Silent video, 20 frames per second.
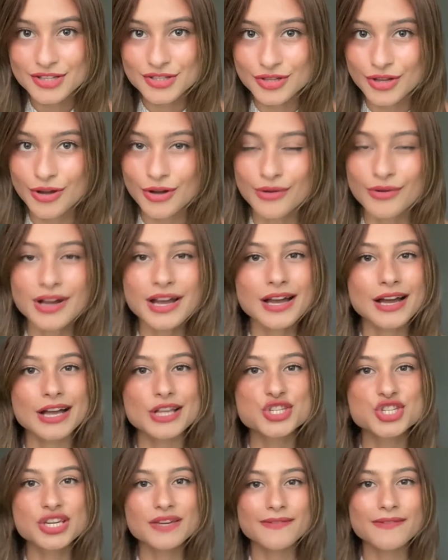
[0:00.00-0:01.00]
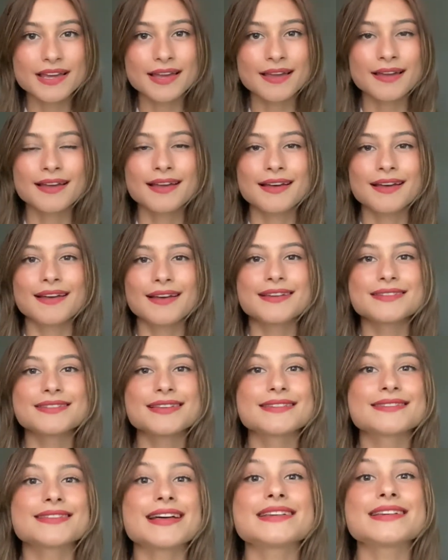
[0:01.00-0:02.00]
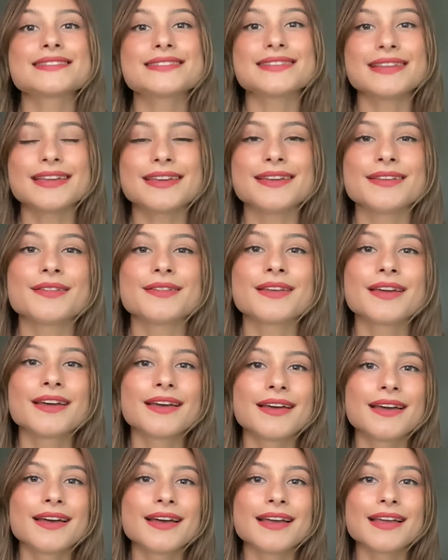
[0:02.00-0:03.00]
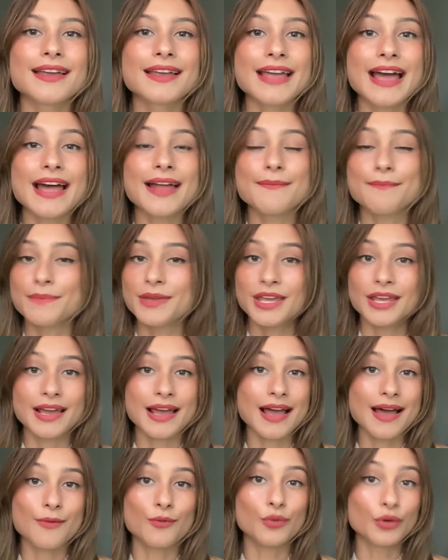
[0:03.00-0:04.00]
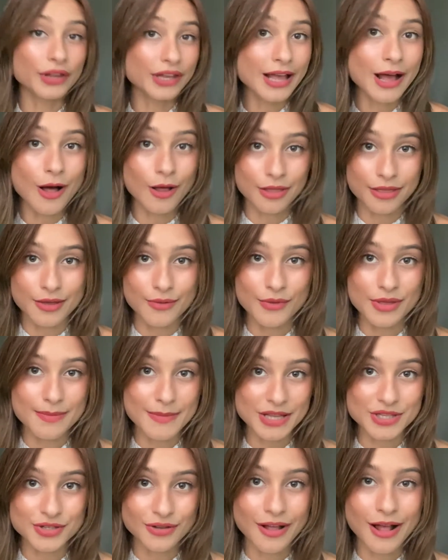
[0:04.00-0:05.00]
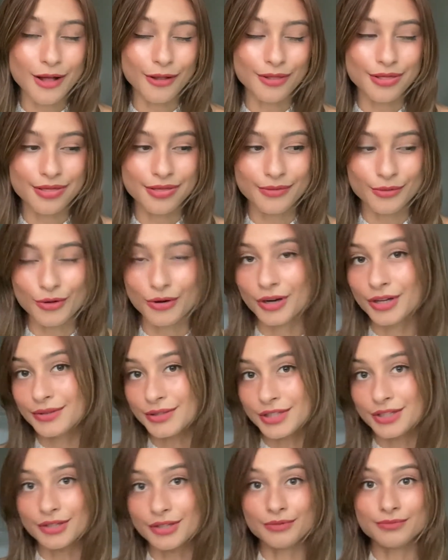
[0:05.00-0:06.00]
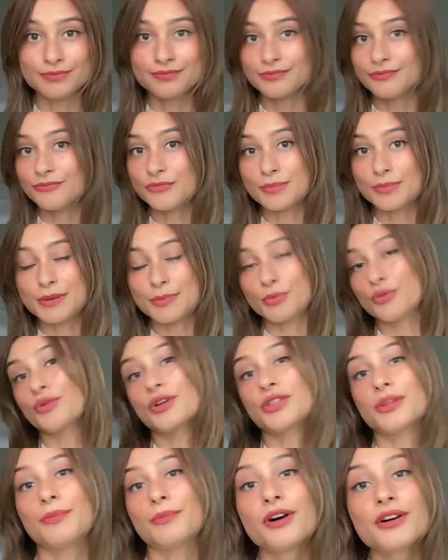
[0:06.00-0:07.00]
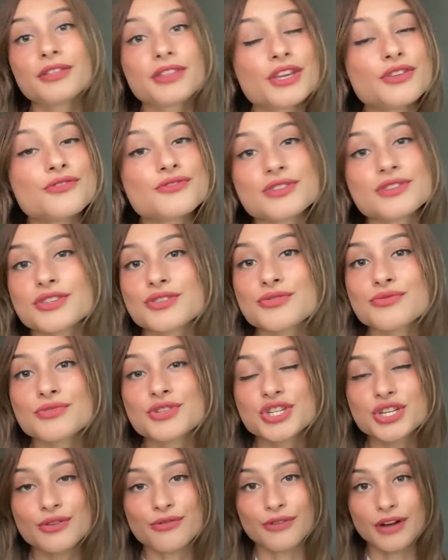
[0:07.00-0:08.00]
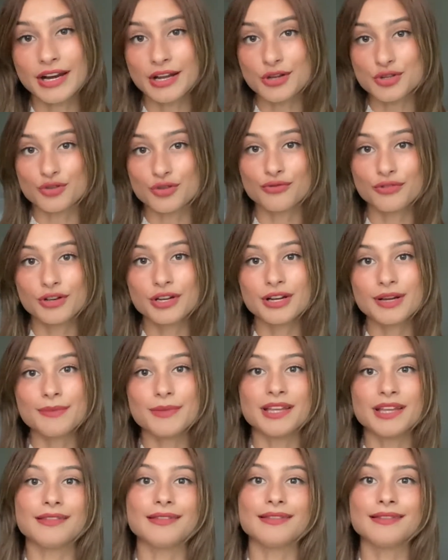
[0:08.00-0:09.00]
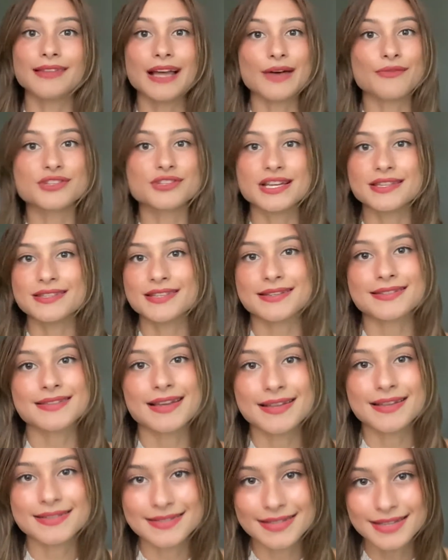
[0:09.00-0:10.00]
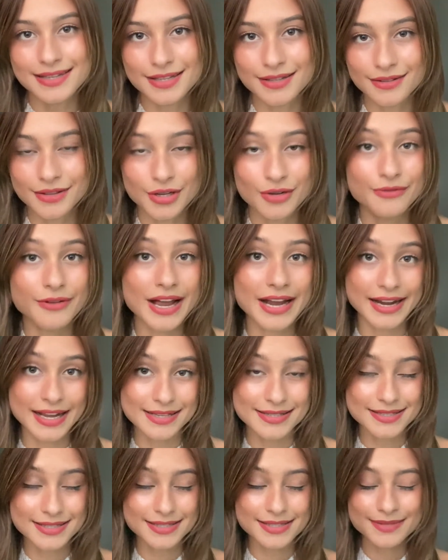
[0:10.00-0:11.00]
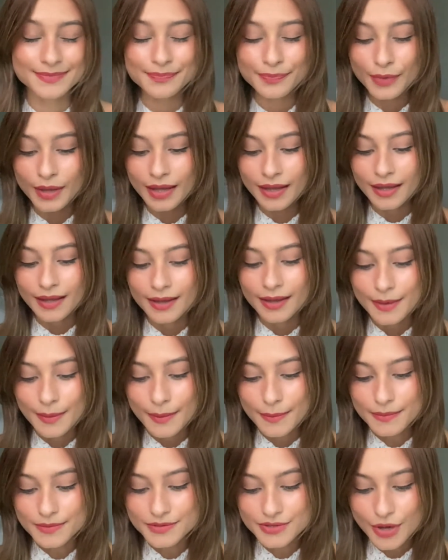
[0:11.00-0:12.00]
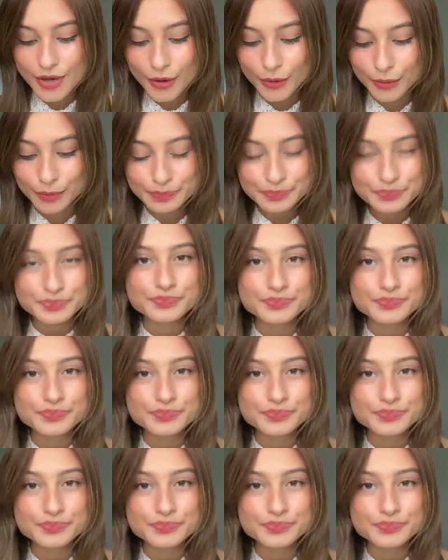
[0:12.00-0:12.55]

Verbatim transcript: So achieving success in get being really healthy with mental health or you know for people who read the book they use it to achieve financial freedom and level 10 success in their finances so